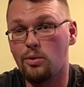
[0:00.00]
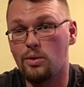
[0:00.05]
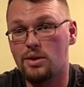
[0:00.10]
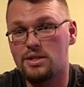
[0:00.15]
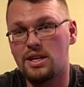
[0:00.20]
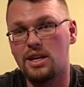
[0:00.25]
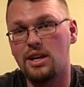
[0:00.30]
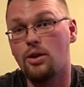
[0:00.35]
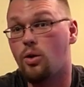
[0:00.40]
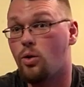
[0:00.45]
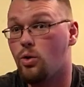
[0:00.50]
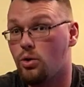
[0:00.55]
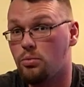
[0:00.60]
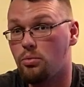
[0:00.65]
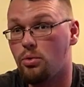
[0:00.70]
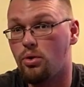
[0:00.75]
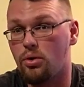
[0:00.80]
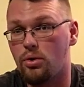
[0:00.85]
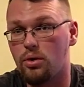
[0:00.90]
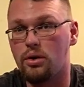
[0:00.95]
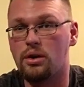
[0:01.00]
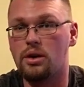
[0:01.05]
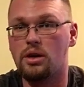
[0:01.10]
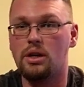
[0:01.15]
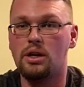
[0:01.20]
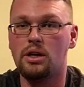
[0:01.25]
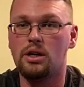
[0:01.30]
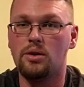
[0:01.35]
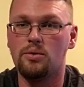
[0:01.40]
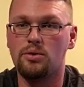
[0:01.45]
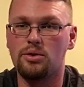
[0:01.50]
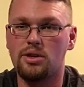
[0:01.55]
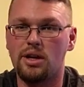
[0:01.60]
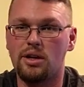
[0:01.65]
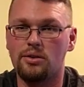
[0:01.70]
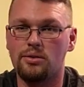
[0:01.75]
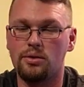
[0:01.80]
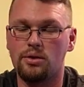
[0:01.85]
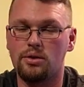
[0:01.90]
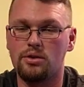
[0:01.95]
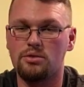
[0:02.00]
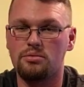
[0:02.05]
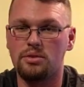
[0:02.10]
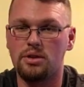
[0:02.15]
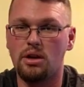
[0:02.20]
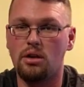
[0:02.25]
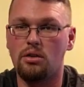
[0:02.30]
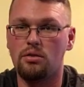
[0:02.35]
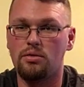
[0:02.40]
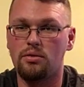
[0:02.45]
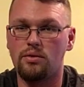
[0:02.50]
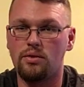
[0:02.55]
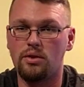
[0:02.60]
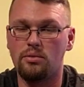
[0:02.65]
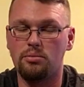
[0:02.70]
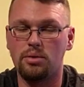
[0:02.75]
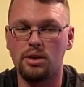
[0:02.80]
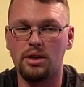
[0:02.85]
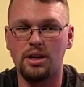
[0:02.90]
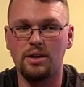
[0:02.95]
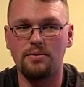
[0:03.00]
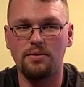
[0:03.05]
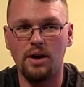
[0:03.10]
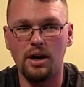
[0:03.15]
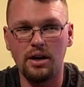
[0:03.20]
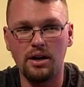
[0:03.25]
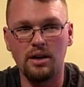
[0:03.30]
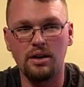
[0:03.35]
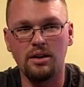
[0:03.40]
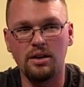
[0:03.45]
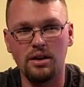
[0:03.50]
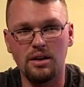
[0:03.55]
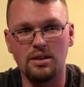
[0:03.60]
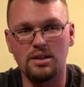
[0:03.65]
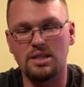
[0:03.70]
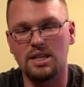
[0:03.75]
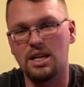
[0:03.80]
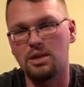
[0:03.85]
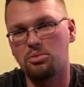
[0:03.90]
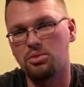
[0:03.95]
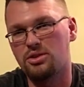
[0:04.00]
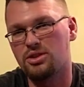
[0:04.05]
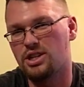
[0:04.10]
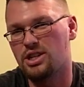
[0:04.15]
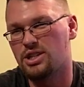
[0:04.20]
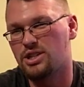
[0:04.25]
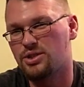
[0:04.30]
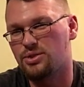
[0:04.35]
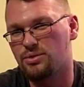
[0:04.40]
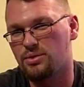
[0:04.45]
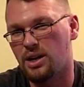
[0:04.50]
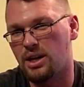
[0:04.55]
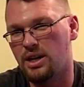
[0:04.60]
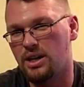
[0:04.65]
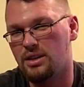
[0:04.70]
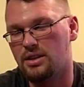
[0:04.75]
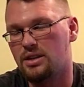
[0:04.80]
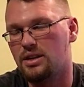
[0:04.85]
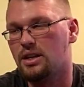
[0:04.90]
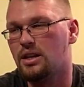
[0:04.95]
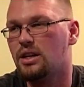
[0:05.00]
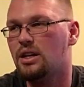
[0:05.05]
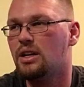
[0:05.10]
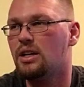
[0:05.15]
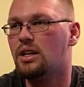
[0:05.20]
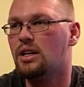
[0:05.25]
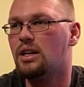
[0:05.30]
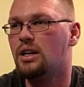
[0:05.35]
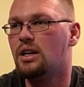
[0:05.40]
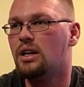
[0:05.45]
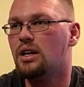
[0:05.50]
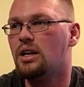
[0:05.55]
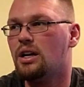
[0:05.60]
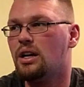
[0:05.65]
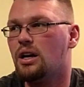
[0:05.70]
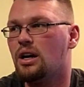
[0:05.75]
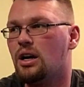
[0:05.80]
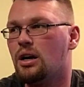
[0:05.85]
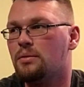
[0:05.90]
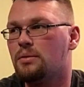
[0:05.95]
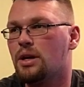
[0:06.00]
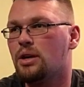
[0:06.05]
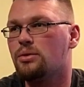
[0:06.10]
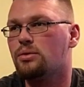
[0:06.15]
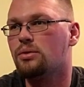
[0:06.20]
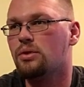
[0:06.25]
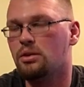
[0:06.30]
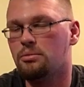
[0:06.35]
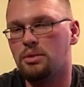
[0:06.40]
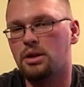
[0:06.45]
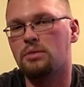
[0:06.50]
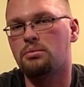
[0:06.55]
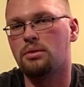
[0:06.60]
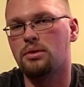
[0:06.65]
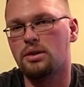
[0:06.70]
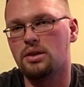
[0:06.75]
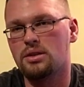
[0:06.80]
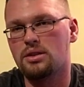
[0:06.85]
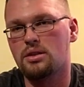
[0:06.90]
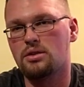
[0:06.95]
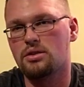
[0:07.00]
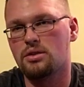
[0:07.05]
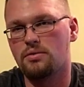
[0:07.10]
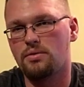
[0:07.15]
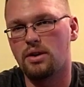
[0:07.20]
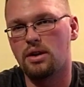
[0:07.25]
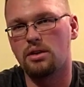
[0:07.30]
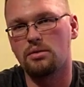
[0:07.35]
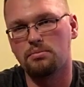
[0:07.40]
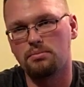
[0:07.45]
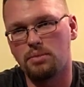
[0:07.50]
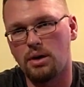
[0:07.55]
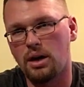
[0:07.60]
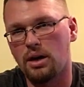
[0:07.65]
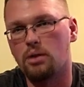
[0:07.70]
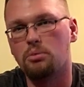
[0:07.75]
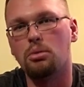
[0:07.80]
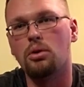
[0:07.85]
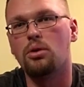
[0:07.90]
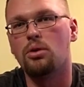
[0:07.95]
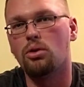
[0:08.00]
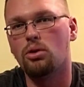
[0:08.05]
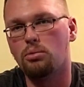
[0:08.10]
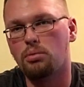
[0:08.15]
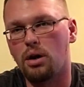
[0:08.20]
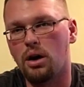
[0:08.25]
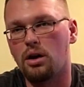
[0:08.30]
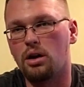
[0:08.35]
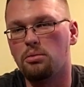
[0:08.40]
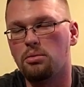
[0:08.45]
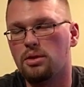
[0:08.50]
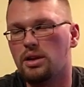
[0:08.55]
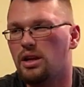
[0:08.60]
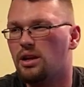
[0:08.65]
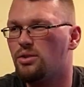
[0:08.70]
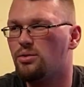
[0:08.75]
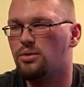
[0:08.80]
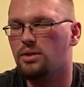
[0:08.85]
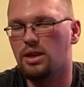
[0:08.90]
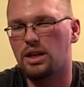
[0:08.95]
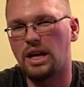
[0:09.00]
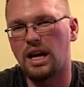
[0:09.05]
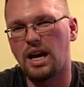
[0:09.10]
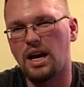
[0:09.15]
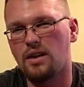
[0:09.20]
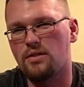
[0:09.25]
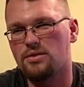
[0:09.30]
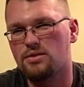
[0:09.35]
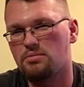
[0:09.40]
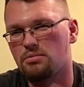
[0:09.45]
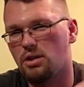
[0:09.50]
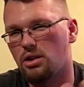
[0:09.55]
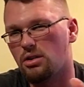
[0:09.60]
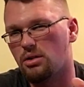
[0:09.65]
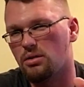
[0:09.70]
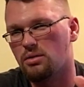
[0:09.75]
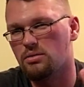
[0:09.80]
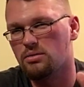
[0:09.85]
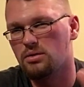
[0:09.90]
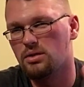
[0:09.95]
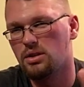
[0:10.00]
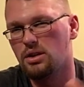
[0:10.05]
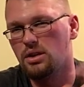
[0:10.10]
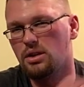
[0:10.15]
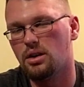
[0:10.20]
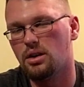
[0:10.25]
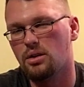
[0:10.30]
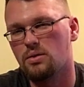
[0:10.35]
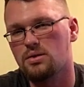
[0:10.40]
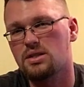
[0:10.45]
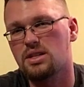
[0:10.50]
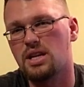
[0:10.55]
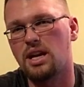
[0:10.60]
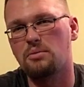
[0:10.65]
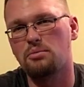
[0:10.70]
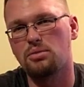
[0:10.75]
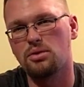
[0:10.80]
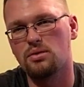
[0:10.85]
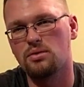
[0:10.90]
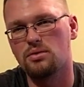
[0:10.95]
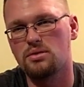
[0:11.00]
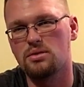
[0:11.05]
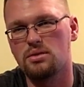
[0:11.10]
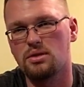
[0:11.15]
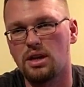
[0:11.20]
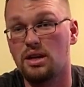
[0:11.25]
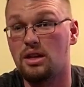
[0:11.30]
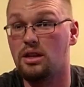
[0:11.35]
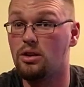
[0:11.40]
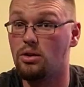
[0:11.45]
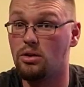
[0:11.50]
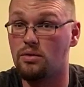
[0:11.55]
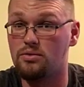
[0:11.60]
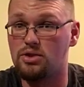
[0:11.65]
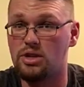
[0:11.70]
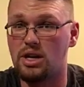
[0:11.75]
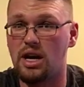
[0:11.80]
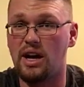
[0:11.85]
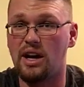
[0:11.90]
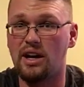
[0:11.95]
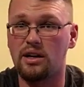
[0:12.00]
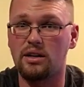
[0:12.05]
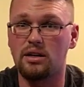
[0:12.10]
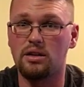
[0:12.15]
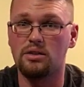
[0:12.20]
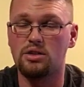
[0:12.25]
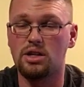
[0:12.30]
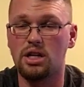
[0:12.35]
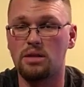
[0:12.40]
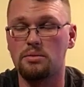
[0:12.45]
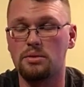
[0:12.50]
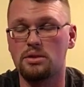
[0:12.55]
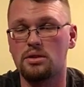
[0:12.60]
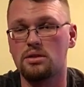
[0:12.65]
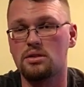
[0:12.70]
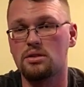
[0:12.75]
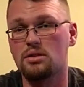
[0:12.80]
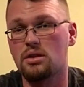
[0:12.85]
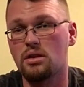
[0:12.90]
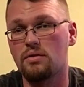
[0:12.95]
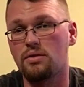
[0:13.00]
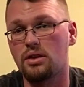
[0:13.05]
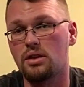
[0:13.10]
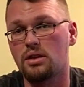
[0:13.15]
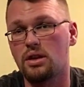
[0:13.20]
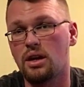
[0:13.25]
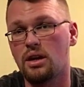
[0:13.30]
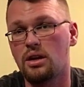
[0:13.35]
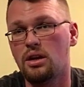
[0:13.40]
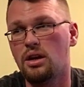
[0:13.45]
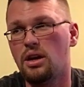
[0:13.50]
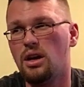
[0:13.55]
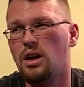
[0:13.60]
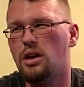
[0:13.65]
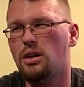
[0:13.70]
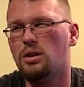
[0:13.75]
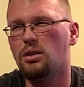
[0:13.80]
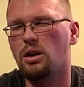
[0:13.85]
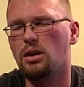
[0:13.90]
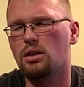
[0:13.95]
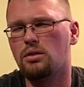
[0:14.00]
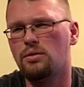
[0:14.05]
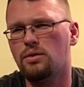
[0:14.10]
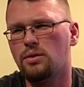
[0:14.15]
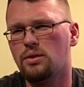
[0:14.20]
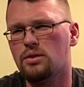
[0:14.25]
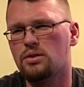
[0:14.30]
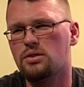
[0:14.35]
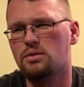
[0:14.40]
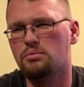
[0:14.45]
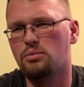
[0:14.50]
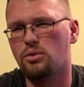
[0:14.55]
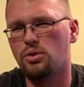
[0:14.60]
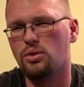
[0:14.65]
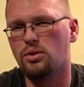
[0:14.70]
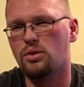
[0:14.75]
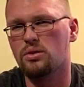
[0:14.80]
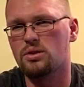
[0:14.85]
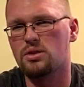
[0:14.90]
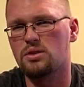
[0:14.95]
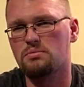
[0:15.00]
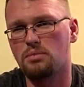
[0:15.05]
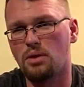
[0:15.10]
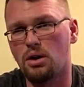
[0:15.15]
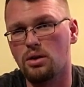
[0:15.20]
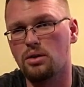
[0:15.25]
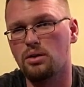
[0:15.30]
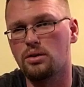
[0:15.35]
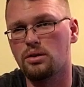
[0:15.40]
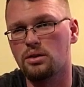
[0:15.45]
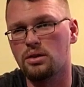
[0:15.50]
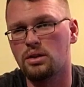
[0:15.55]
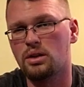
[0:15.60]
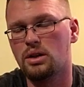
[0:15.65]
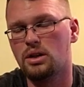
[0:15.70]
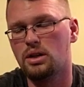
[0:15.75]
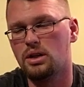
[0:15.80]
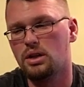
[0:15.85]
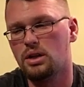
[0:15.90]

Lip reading: of whiskey or more, which kind of turns me off of it. But if I can get a sample and just try it, that would really make my decision if I could buy a whole bottle. But they don't really have small, samples like they do of Jack and Jameson and stuff like that. Lagavulin's a more smaller